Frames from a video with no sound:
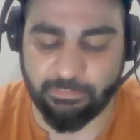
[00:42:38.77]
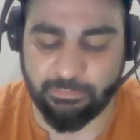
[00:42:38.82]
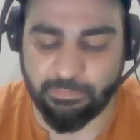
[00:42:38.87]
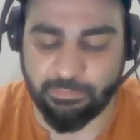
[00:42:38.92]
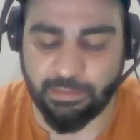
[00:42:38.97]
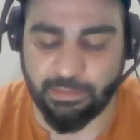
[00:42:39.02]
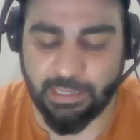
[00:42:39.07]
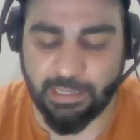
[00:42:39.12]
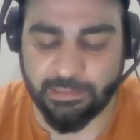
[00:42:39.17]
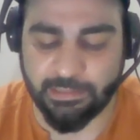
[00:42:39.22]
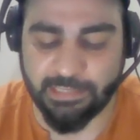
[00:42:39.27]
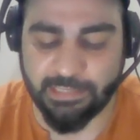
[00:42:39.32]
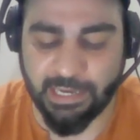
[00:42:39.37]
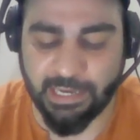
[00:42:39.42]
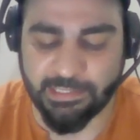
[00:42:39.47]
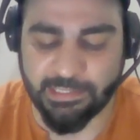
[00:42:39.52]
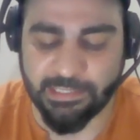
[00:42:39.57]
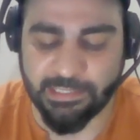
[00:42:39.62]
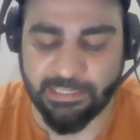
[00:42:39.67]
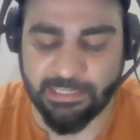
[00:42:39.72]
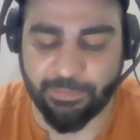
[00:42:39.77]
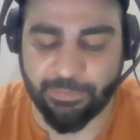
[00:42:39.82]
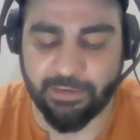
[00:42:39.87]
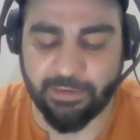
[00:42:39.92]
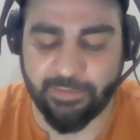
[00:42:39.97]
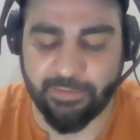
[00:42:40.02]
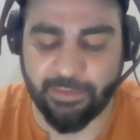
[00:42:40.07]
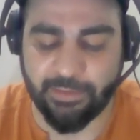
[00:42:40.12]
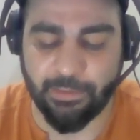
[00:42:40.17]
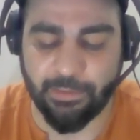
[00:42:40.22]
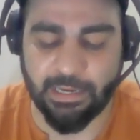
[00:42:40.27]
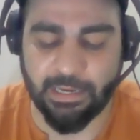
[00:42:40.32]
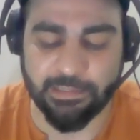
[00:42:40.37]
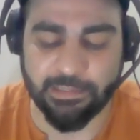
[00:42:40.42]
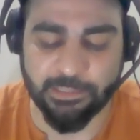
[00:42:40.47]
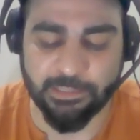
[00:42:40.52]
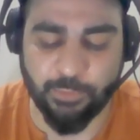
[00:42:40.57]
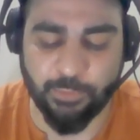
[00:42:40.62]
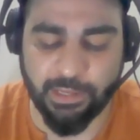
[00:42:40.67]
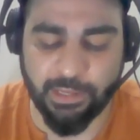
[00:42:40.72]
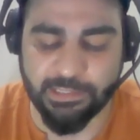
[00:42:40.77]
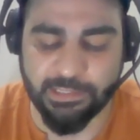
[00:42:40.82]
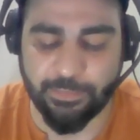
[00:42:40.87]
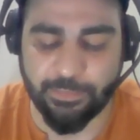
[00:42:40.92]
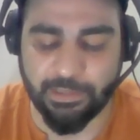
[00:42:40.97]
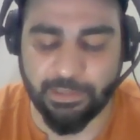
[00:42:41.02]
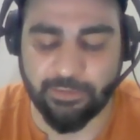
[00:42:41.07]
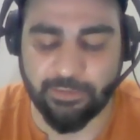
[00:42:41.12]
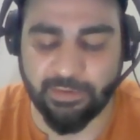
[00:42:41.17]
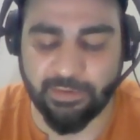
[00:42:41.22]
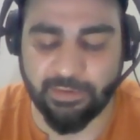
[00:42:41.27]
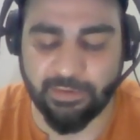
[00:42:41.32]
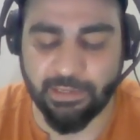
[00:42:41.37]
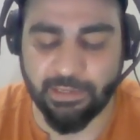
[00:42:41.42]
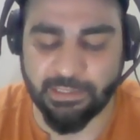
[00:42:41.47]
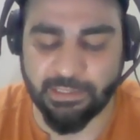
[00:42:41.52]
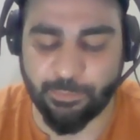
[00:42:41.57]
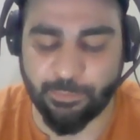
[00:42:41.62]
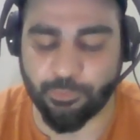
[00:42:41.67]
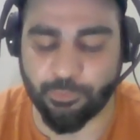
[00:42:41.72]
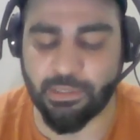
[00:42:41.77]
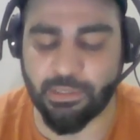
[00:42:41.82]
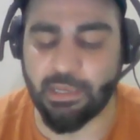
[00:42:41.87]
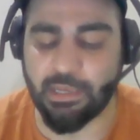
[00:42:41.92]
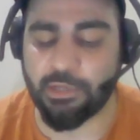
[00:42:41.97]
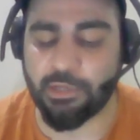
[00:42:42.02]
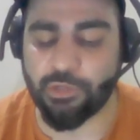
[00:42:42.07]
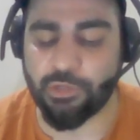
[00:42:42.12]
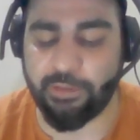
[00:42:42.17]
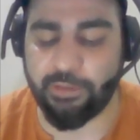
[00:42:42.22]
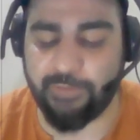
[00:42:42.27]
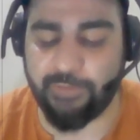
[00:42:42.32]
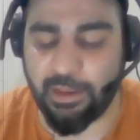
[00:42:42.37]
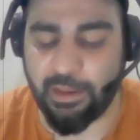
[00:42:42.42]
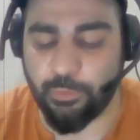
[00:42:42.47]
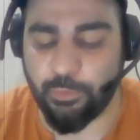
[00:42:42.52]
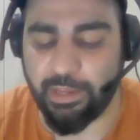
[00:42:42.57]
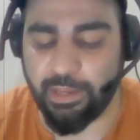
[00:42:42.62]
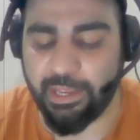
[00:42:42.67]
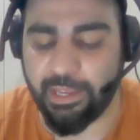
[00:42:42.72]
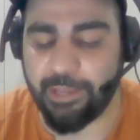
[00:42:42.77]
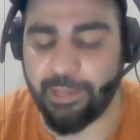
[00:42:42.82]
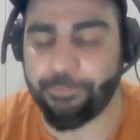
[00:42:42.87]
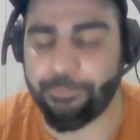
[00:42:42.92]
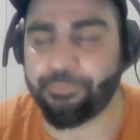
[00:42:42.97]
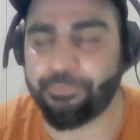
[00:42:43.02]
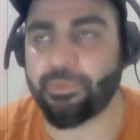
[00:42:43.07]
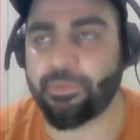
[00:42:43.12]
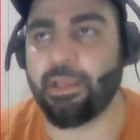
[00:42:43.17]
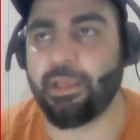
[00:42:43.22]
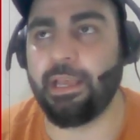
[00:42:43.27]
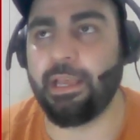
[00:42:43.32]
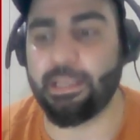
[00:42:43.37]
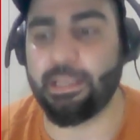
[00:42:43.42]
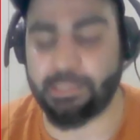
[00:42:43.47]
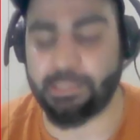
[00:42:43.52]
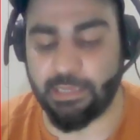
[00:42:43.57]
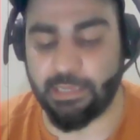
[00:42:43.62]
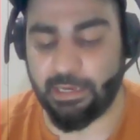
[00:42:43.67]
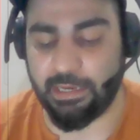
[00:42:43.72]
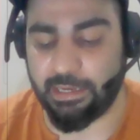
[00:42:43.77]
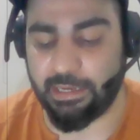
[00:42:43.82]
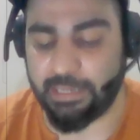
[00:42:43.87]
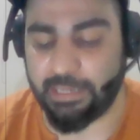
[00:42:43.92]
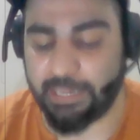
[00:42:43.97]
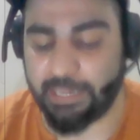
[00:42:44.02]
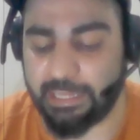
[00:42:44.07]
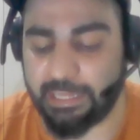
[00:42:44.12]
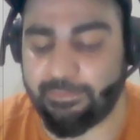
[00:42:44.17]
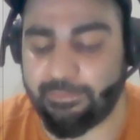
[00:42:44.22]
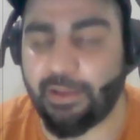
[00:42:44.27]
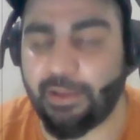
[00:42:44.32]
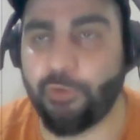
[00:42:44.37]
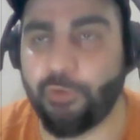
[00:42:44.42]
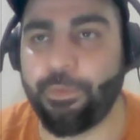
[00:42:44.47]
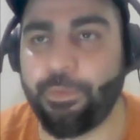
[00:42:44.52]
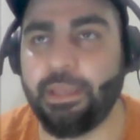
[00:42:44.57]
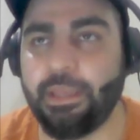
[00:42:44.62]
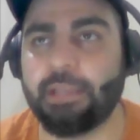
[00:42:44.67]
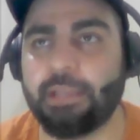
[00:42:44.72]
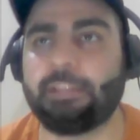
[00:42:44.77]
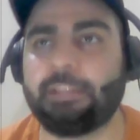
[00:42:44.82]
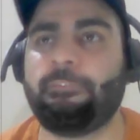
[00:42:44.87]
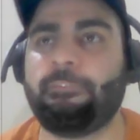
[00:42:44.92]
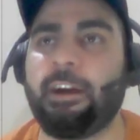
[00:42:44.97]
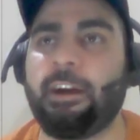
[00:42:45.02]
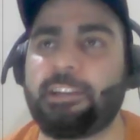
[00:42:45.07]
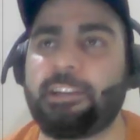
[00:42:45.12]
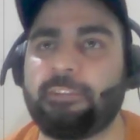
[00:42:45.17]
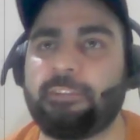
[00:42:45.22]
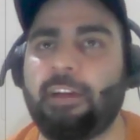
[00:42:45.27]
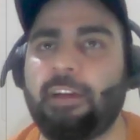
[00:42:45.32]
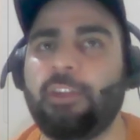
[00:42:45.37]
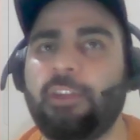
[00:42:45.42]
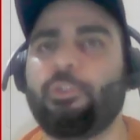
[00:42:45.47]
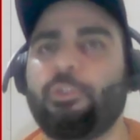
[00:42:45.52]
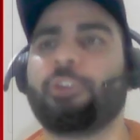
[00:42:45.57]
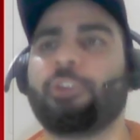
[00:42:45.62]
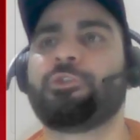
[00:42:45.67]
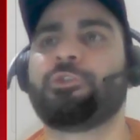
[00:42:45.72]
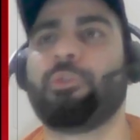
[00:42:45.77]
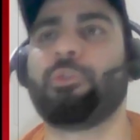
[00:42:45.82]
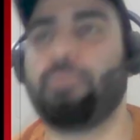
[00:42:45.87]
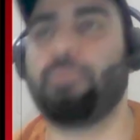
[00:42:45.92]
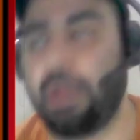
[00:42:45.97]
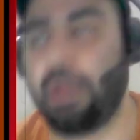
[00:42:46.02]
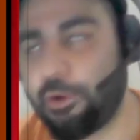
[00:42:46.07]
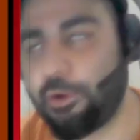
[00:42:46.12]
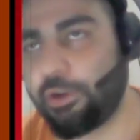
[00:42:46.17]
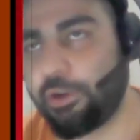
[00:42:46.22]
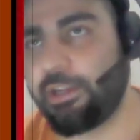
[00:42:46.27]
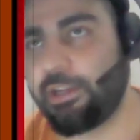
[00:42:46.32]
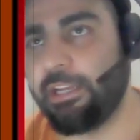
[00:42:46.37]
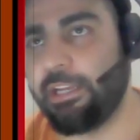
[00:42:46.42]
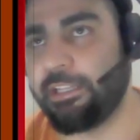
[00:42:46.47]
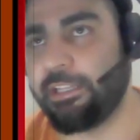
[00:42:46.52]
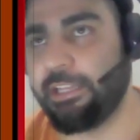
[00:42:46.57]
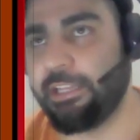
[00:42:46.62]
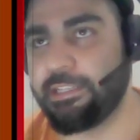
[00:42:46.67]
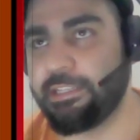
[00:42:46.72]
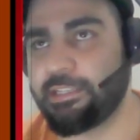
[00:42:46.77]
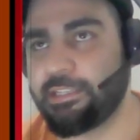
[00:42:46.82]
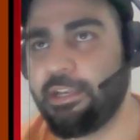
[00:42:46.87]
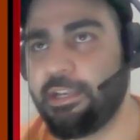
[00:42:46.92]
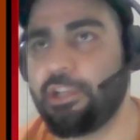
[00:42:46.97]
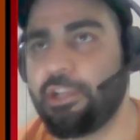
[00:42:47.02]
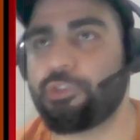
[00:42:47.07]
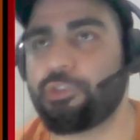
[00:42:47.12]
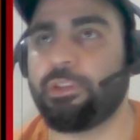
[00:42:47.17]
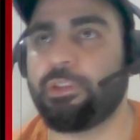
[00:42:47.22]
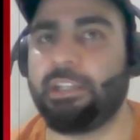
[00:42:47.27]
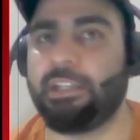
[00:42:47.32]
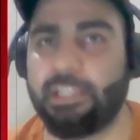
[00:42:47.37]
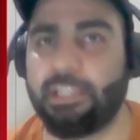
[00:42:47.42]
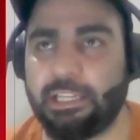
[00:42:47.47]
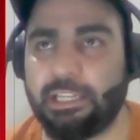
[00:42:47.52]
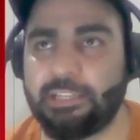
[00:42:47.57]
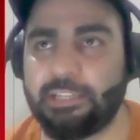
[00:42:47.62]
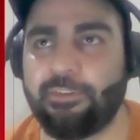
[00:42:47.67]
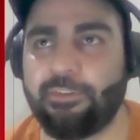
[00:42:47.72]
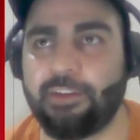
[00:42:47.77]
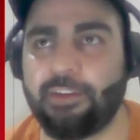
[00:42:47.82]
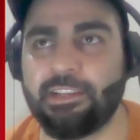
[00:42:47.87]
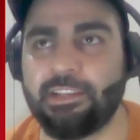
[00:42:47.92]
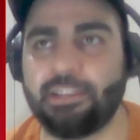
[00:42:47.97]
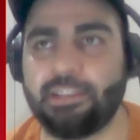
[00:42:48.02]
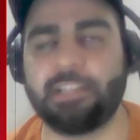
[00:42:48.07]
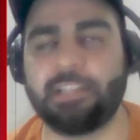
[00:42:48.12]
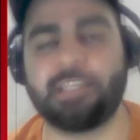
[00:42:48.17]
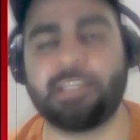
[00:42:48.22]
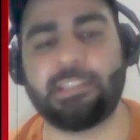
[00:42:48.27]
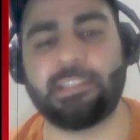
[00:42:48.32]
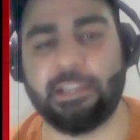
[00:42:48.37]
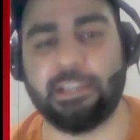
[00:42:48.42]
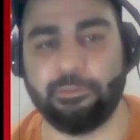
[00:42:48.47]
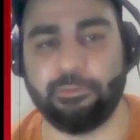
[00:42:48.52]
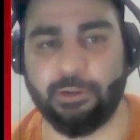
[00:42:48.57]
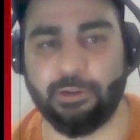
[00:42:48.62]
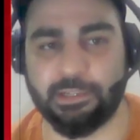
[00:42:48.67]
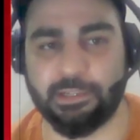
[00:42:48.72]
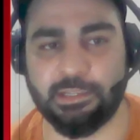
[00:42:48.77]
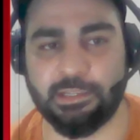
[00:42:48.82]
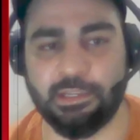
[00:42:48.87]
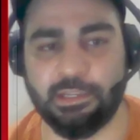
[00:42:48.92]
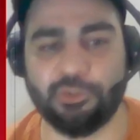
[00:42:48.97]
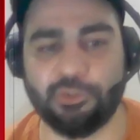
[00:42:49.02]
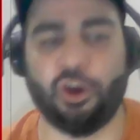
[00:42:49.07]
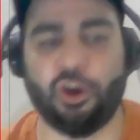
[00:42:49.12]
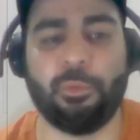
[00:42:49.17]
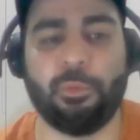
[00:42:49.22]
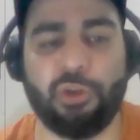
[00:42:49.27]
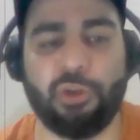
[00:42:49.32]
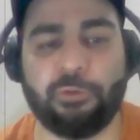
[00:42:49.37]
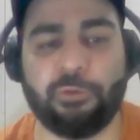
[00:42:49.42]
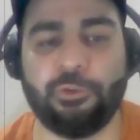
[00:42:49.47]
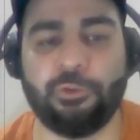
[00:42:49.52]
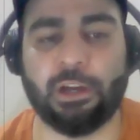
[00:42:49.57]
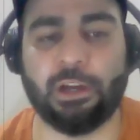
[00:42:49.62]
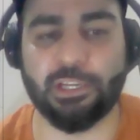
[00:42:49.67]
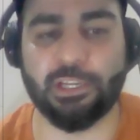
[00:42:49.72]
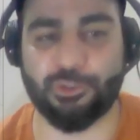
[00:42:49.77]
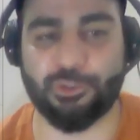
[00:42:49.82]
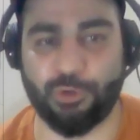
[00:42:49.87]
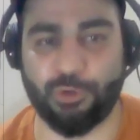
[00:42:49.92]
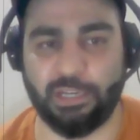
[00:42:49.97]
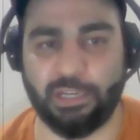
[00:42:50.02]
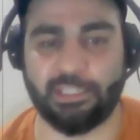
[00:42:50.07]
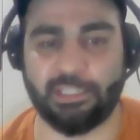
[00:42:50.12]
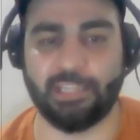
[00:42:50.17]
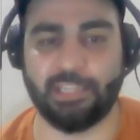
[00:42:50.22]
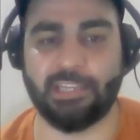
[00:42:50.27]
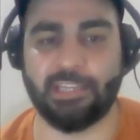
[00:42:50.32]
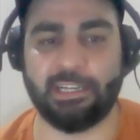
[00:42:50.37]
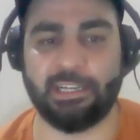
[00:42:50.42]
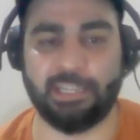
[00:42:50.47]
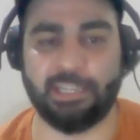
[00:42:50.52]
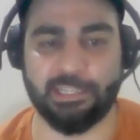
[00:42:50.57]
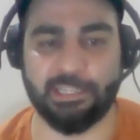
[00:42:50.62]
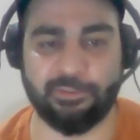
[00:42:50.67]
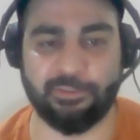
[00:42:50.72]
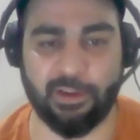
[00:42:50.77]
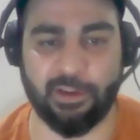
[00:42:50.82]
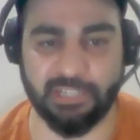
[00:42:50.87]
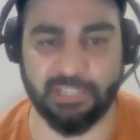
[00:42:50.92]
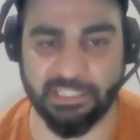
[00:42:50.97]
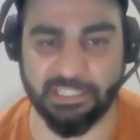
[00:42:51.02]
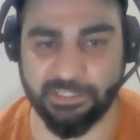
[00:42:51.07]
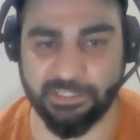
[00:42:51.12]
this x is independent variable and this y is dependent variable, let's suppose. So if value A is greater than value B, the function value also accordingly increases. So in the decreasing function, it's just the reverse. So how many of you understood increasing and decreasing functions